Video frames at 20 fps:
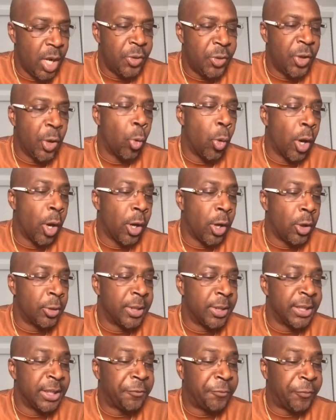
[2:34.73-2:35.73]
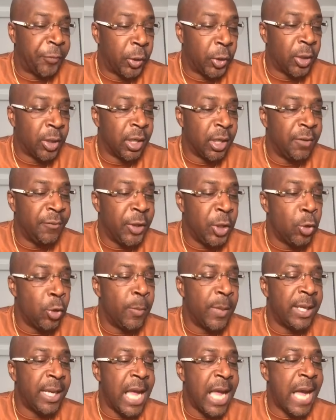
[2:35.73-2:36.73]
The world is full of
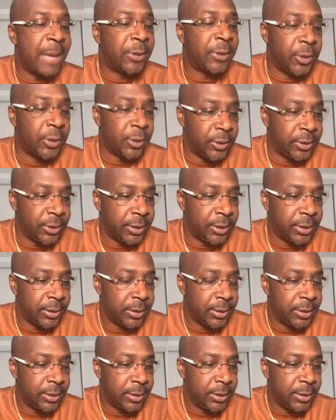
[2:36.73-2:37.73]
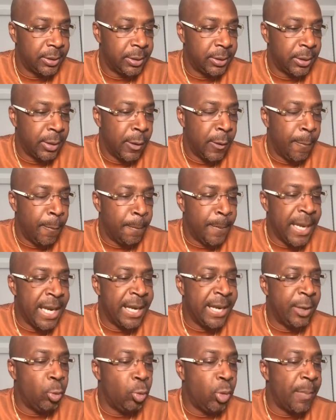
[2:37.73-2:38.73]
human lobsters,
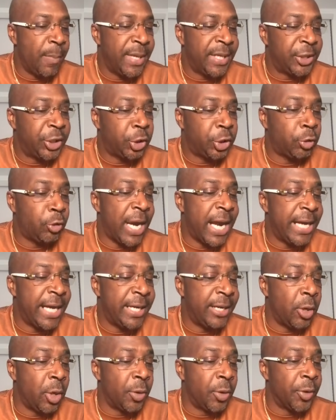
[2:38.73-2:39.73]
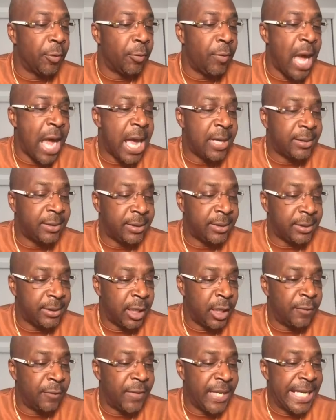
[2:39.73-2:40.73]
men and women stranded on the rocks
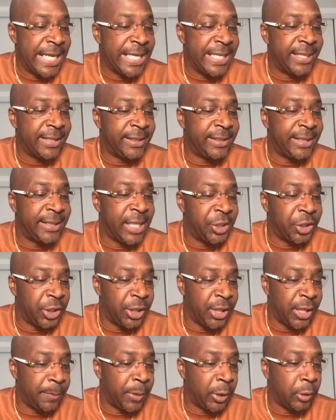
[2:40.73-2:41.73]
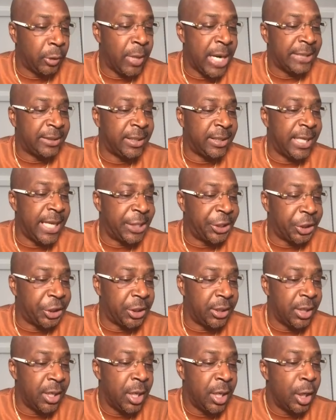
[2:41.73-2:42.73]
of indecision and
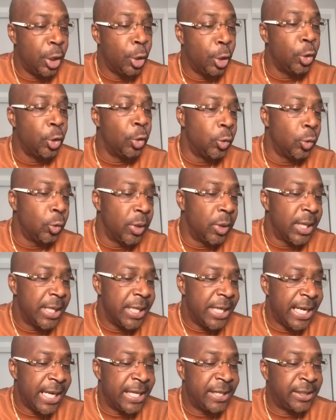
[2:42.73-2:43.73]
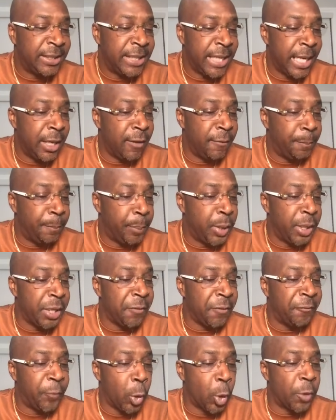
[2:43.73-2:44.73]
procrastination, who, instead of
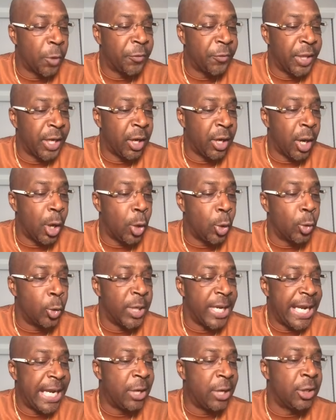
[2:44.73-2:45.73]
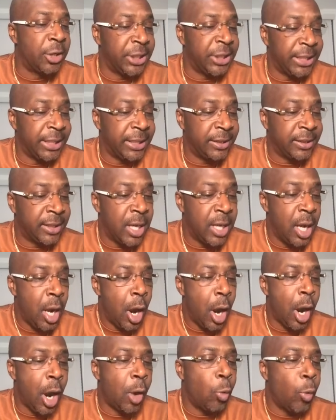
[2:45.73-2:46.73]
putting forth their own energies,
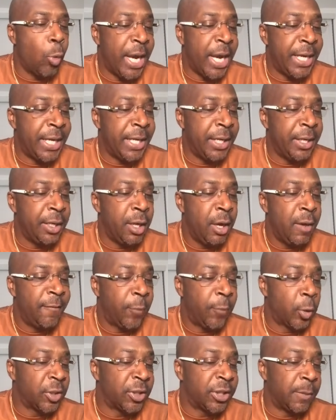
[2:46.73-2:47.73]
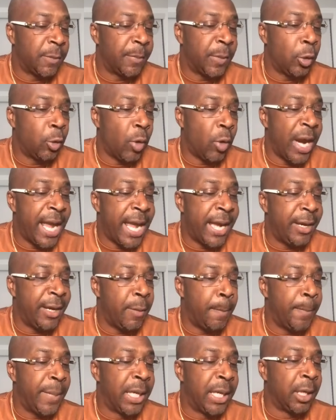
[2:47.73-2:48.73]
are waiting for some
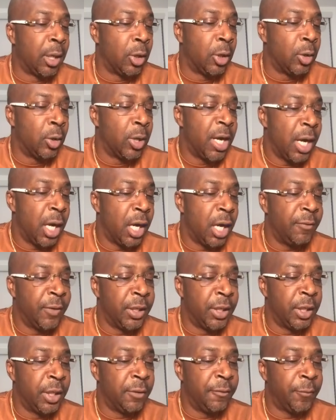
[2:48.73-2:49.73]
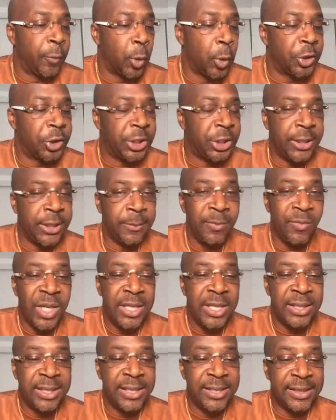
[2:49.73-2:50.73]
grand billow of good fortune
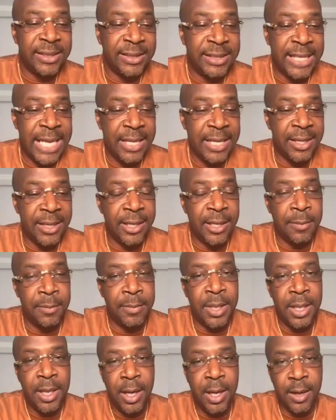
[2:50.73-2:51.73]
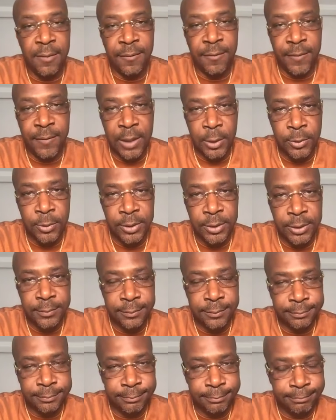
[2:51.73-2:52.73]
to set them afloat.
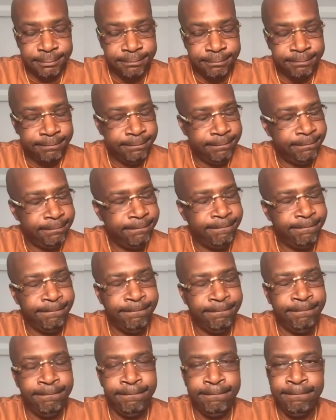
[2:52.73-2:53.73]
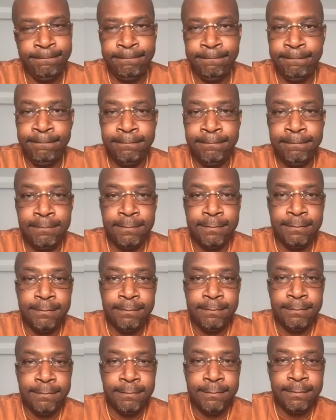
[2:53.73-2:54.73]

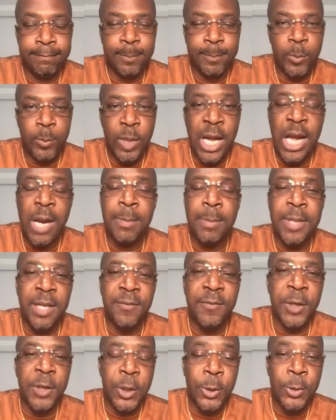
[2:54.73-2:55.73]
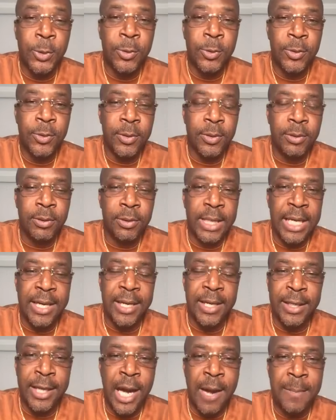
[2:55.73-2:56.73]
How many of you in
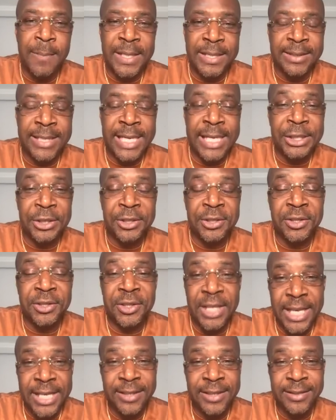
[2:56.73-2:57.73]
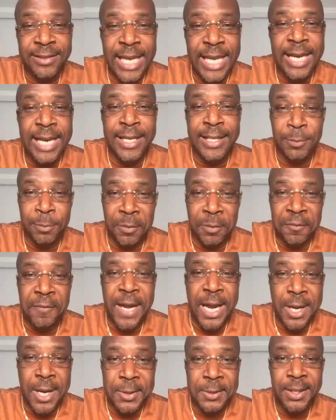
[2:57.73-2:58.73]
the comment sections thinks that is
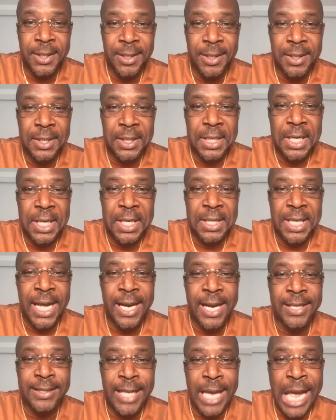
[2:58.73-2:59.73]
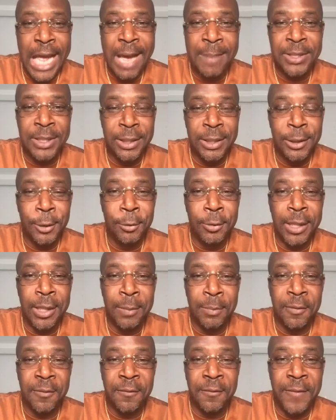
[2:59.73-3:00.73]
profound? That is absolutely
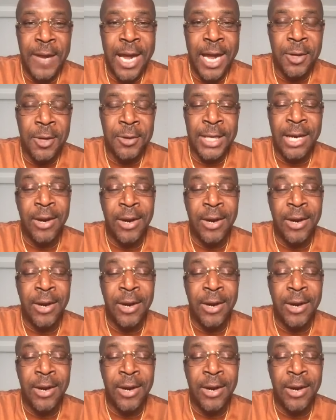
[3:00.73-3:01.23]
profound.